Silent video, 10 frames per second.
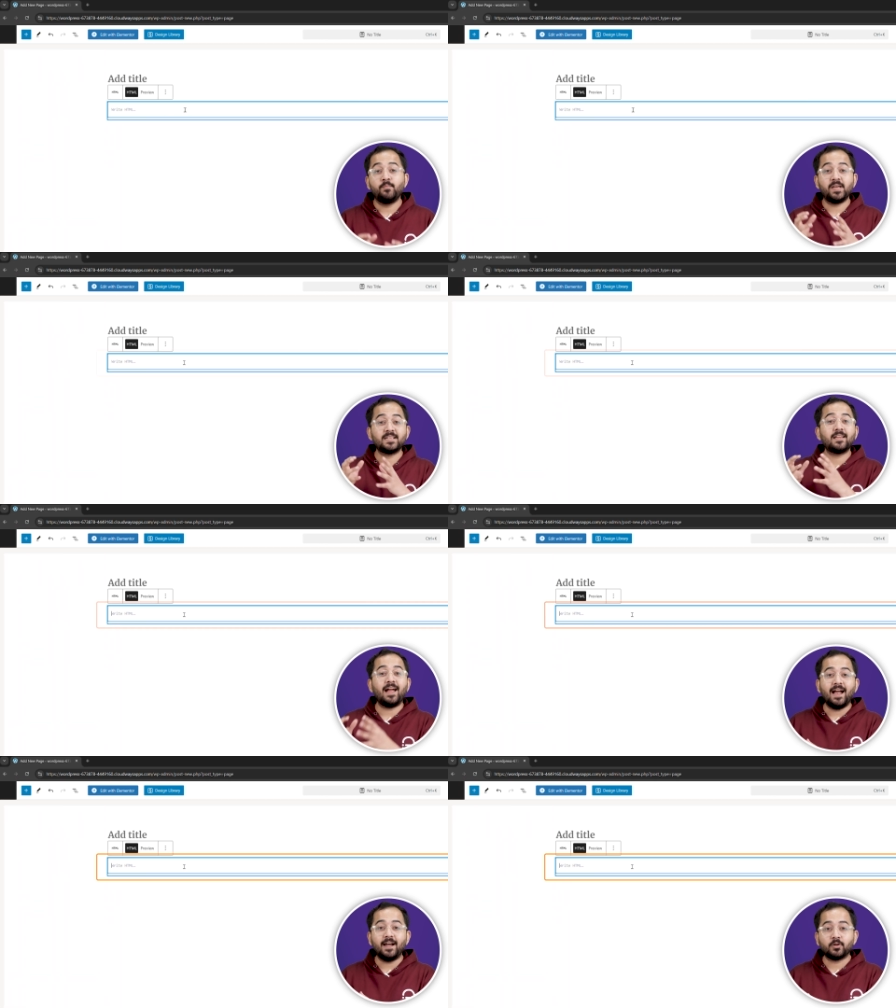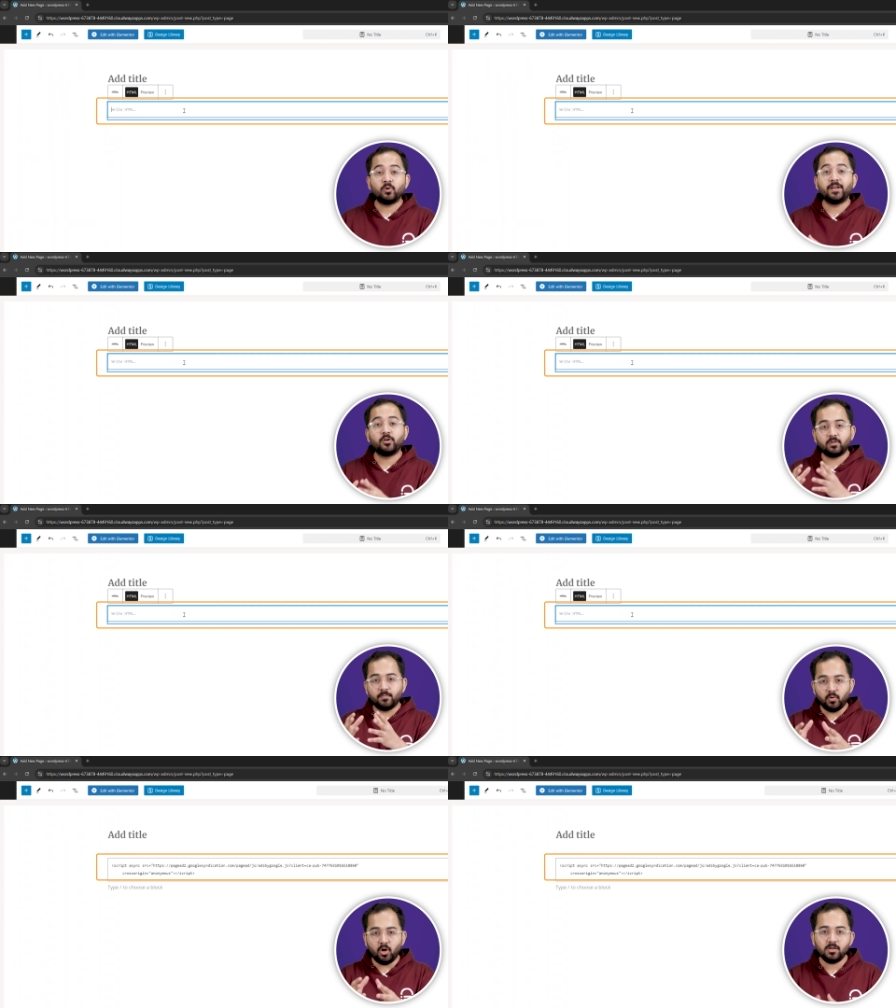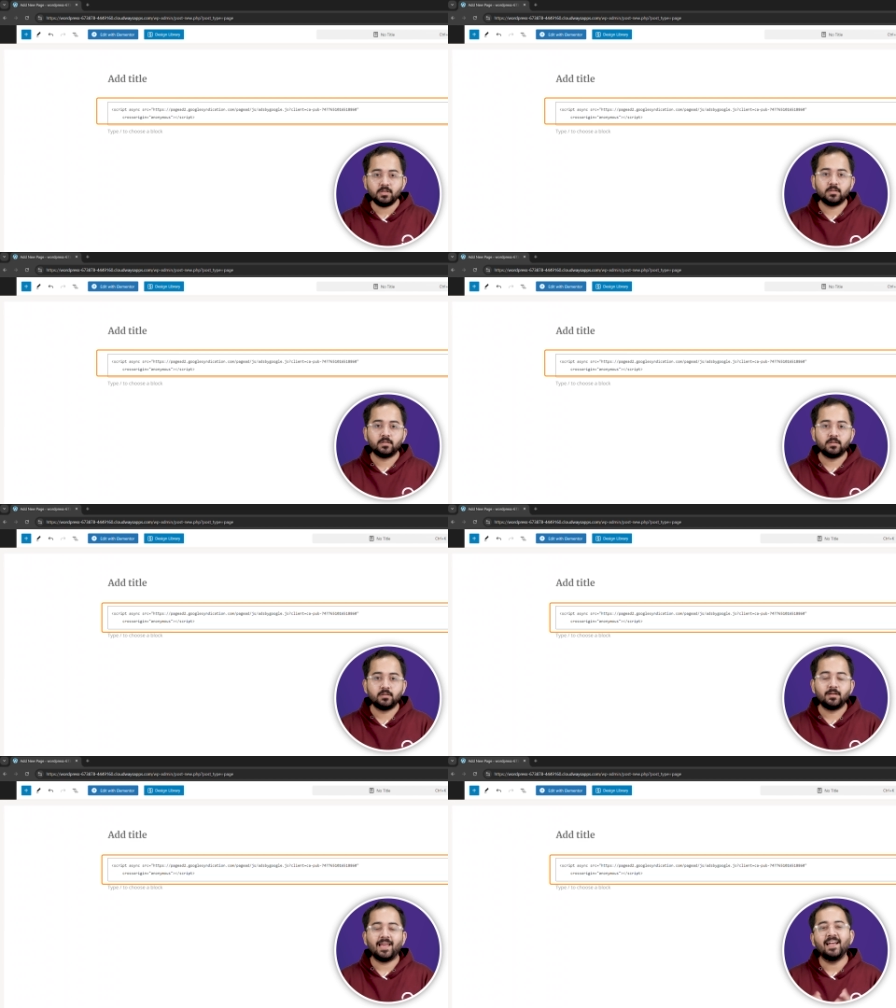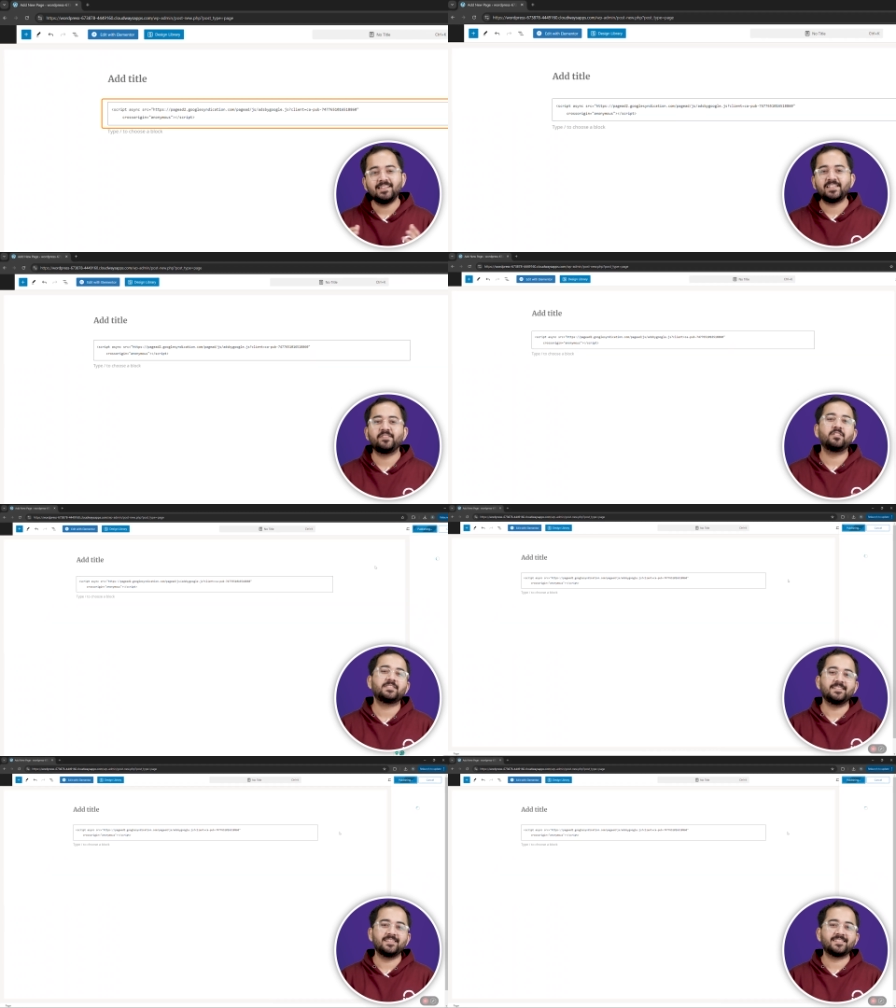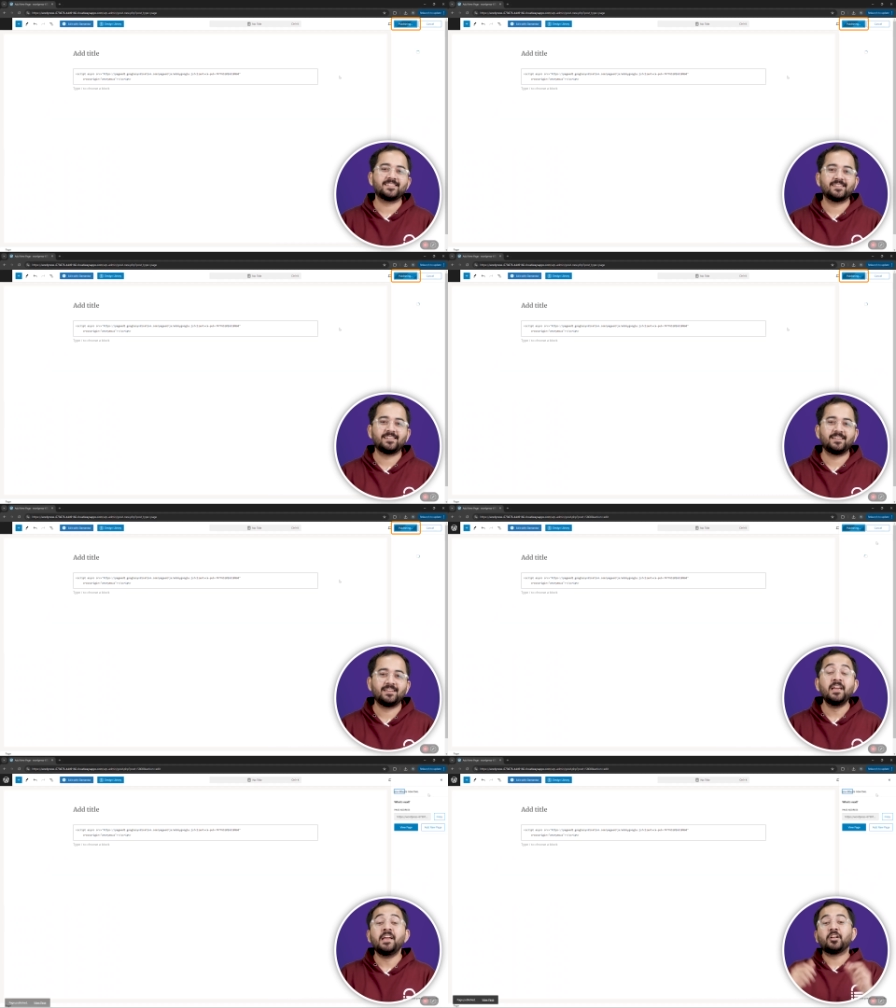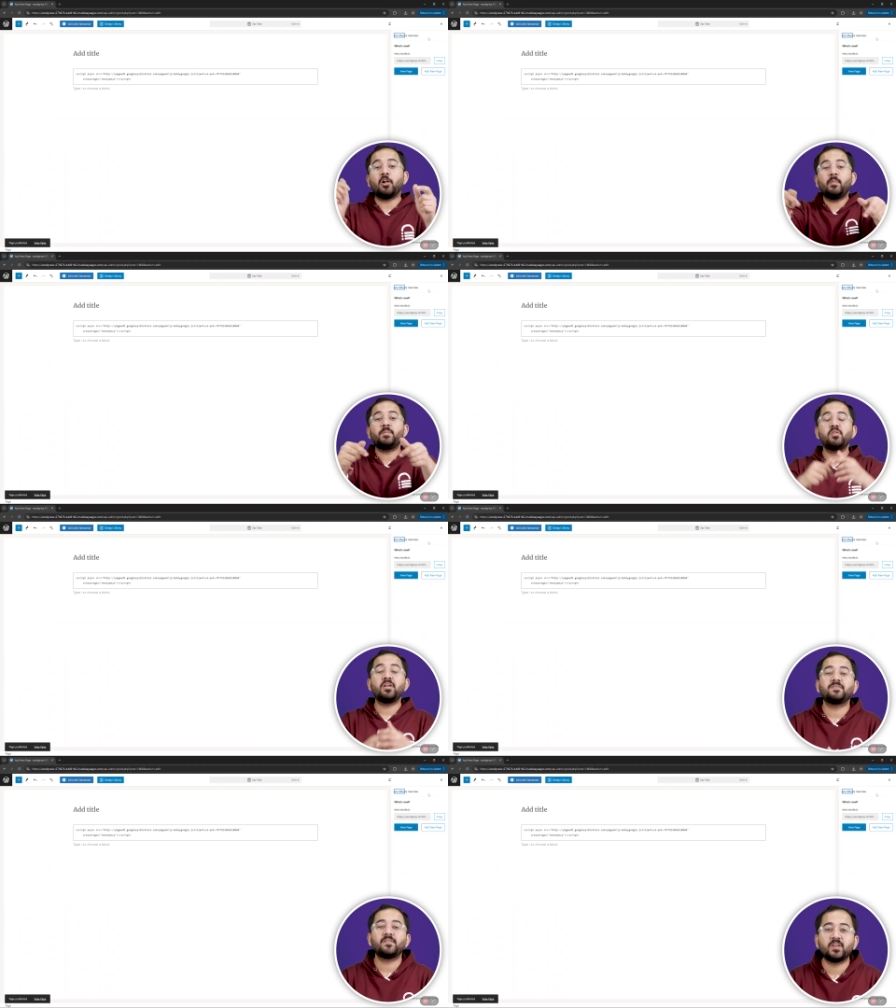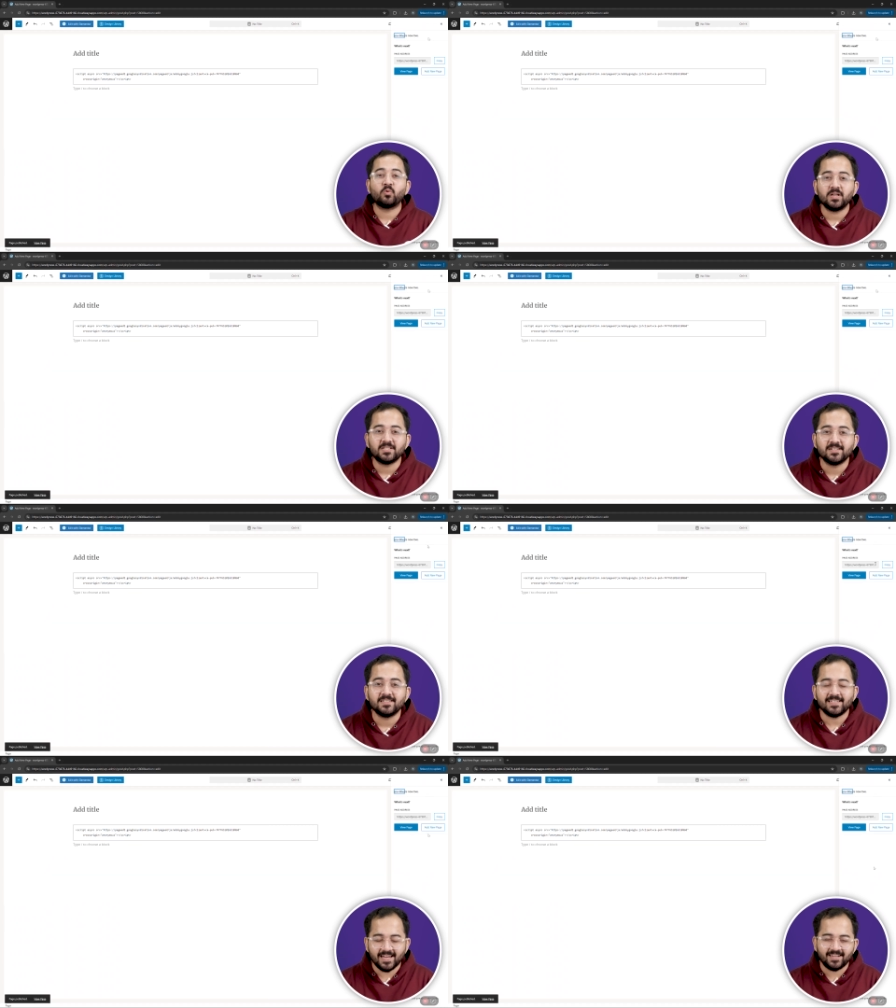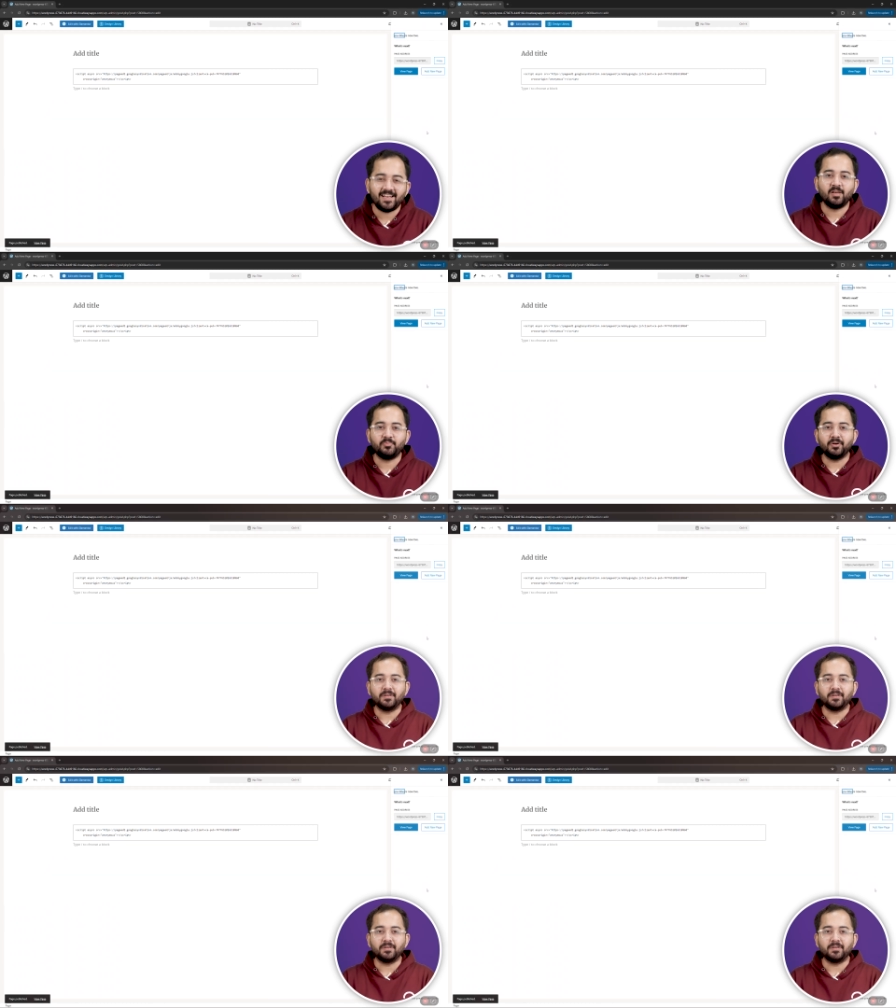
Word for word: Paste the ad code into the block and save your changes. Comment below if you have any questions and I'll help you